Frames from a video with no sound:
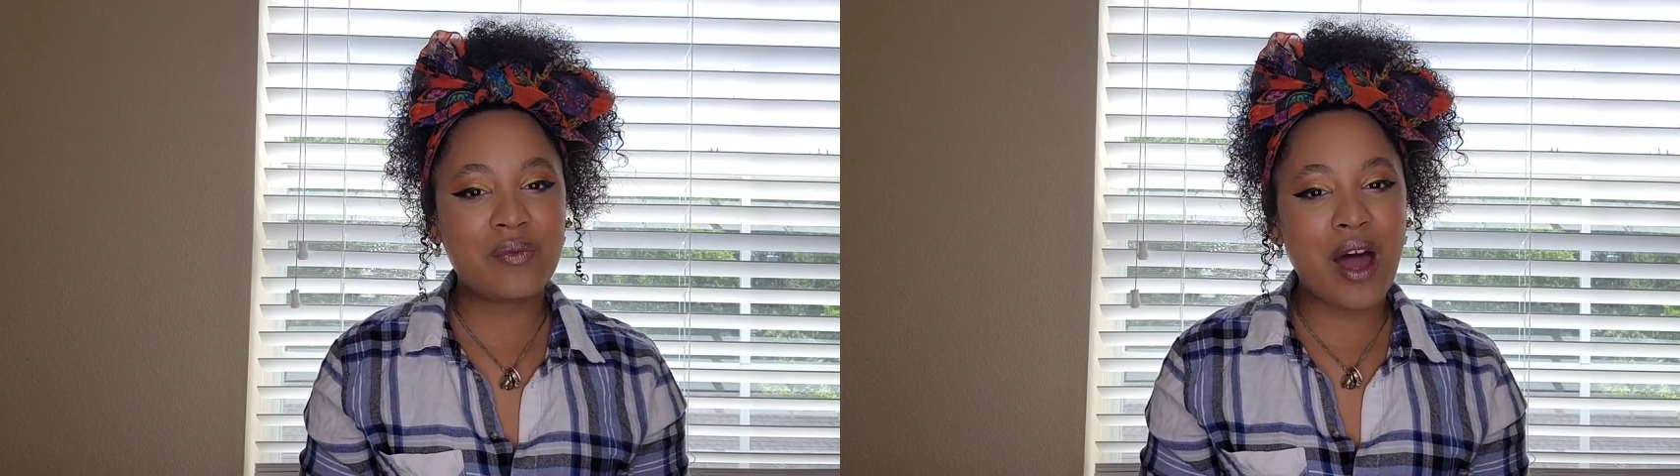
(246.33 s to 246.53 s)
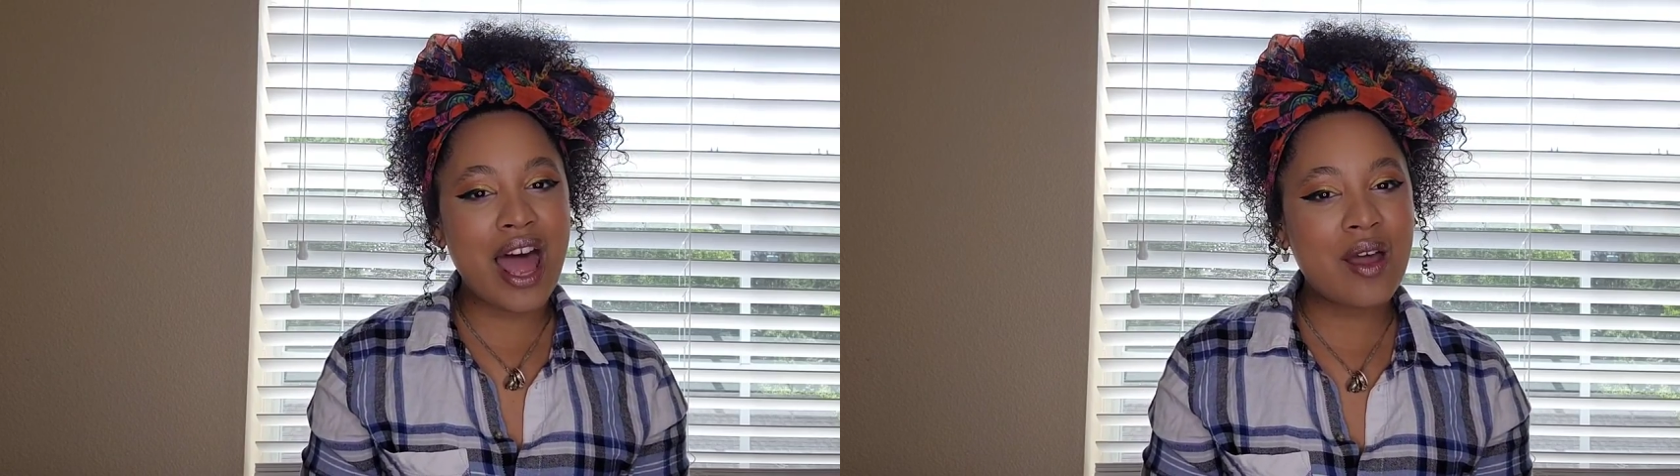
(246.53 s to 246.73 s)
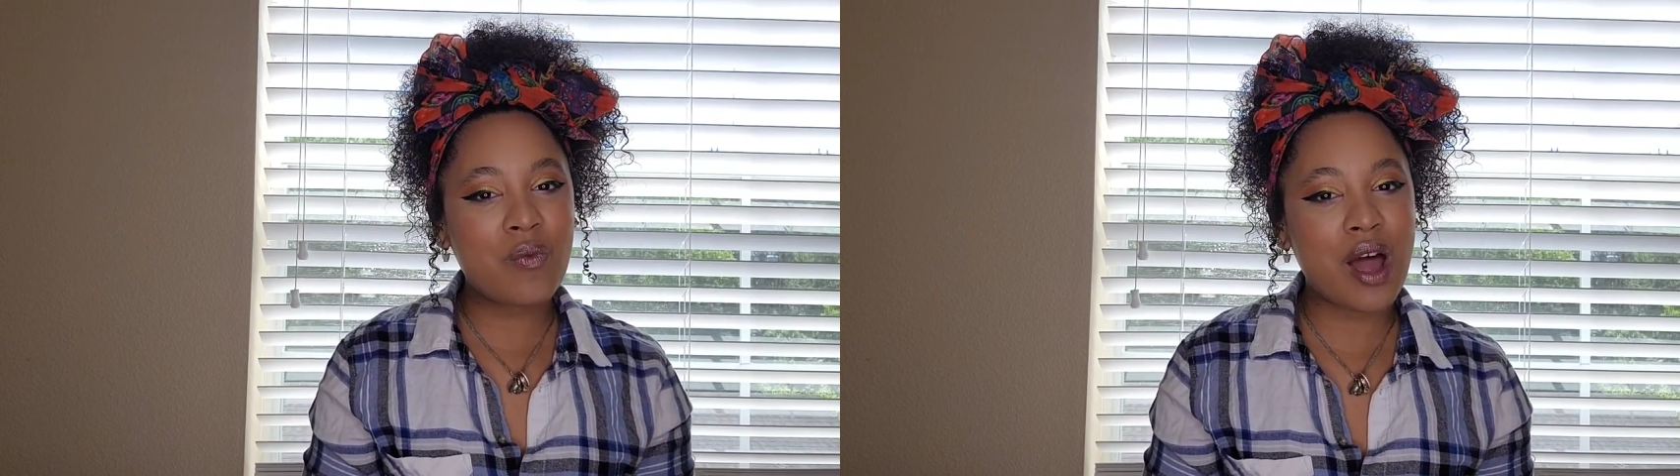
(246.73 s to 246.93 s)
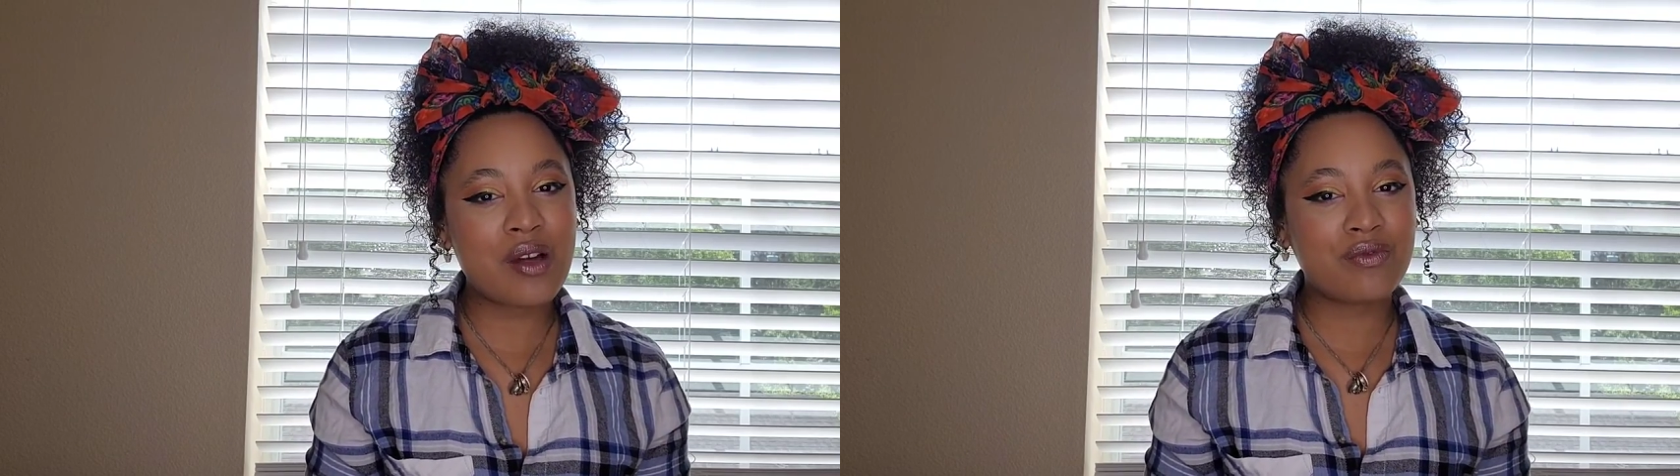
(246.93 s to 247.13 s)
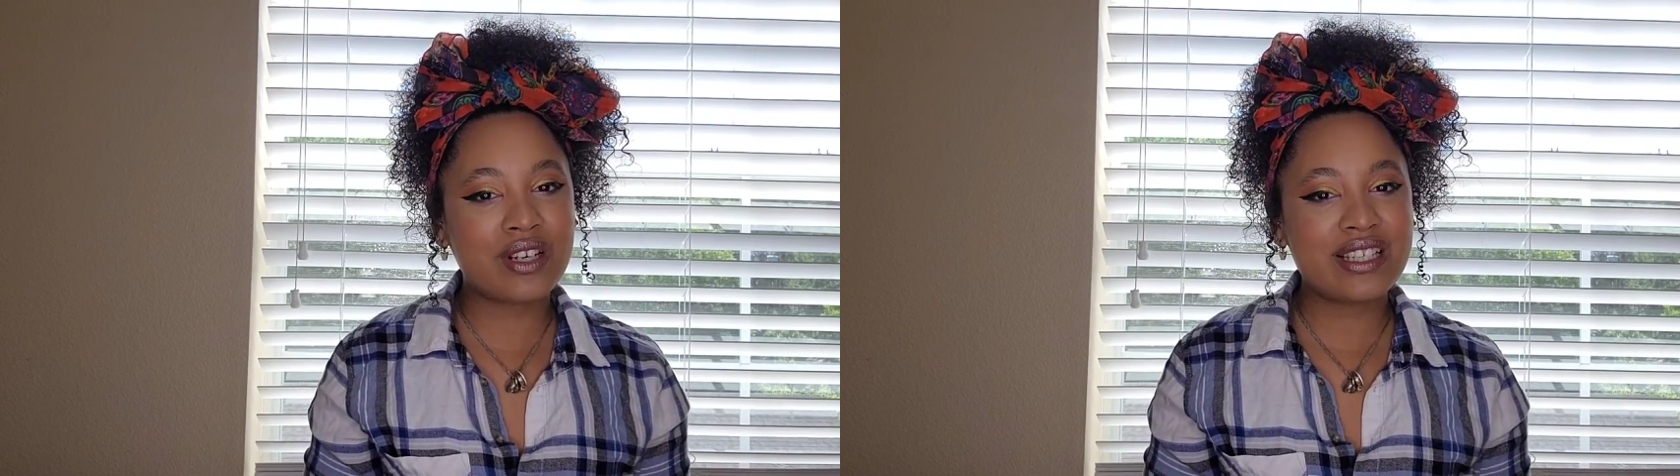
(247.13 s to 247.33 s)
why,
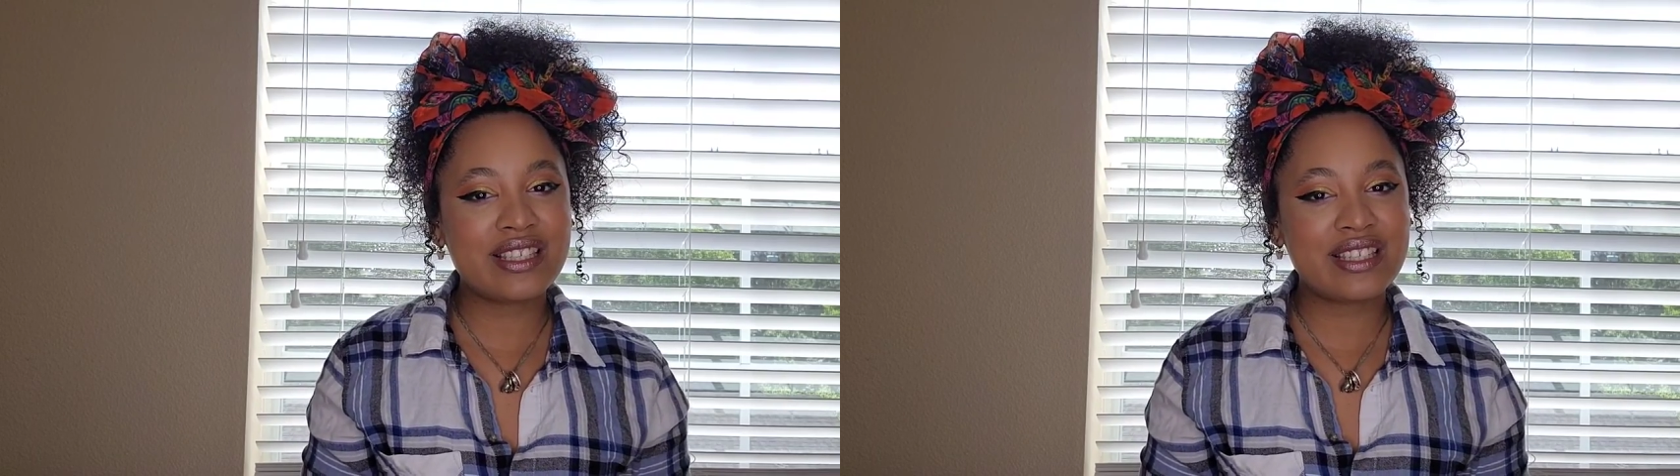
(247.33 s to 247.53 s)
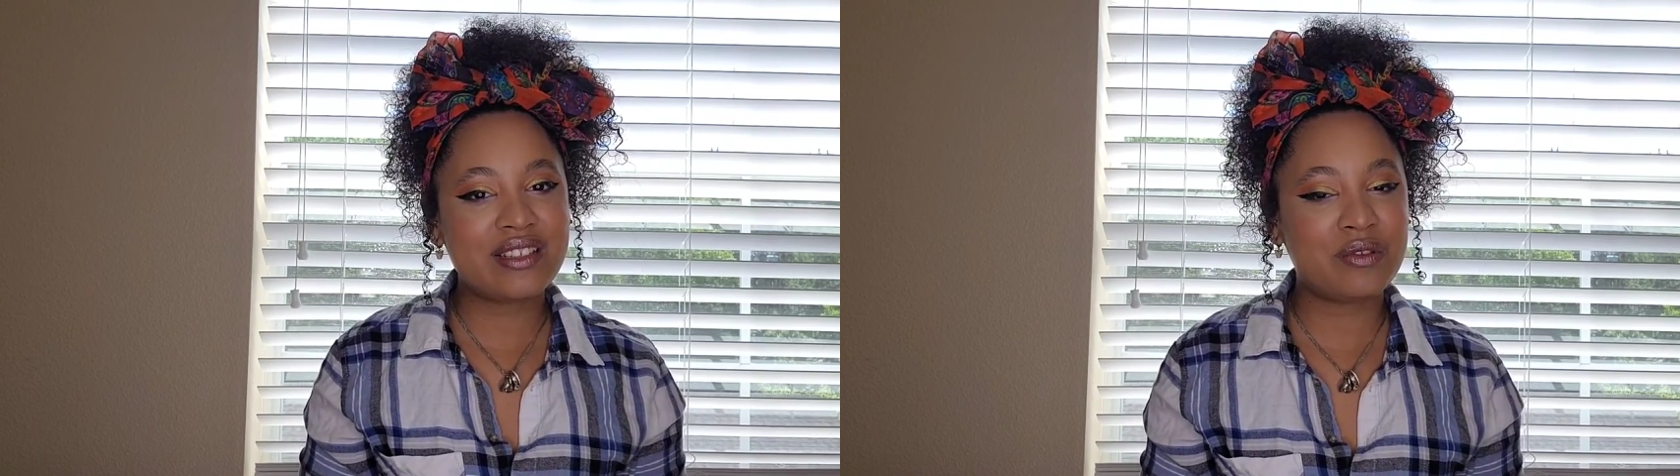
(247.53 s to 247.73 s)
why risk?